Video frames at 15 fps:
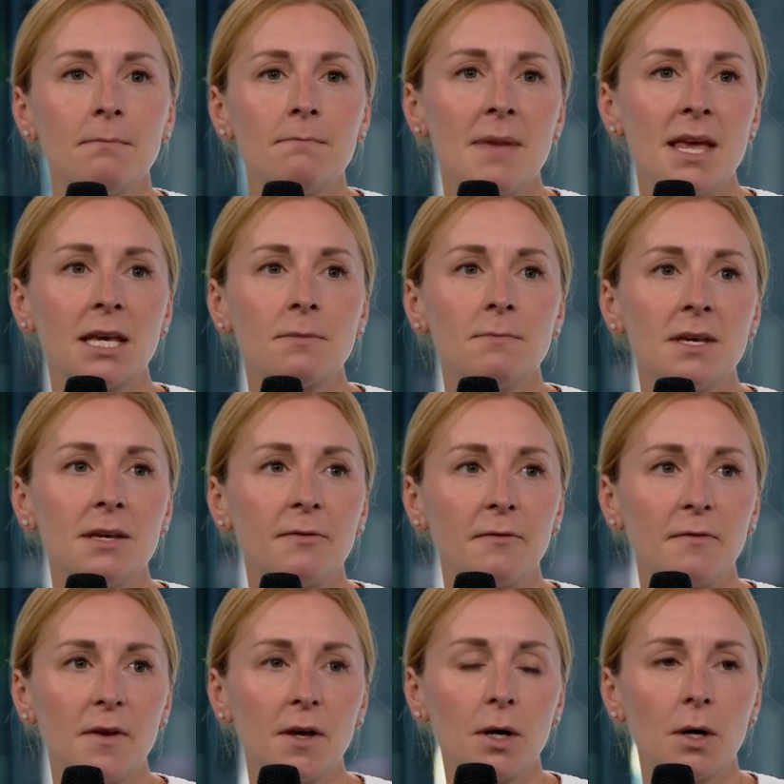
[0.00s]
make me
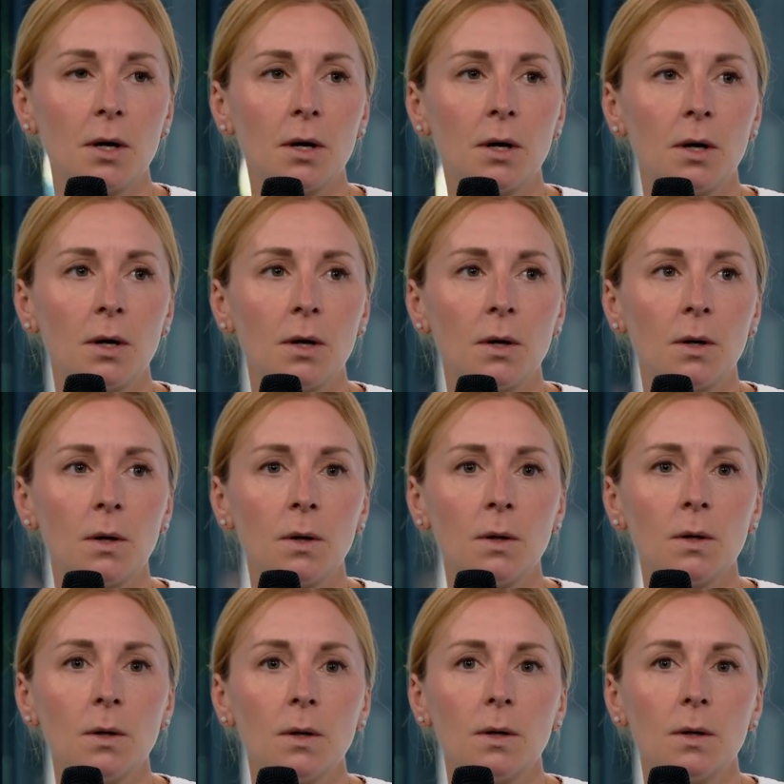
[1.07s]
feel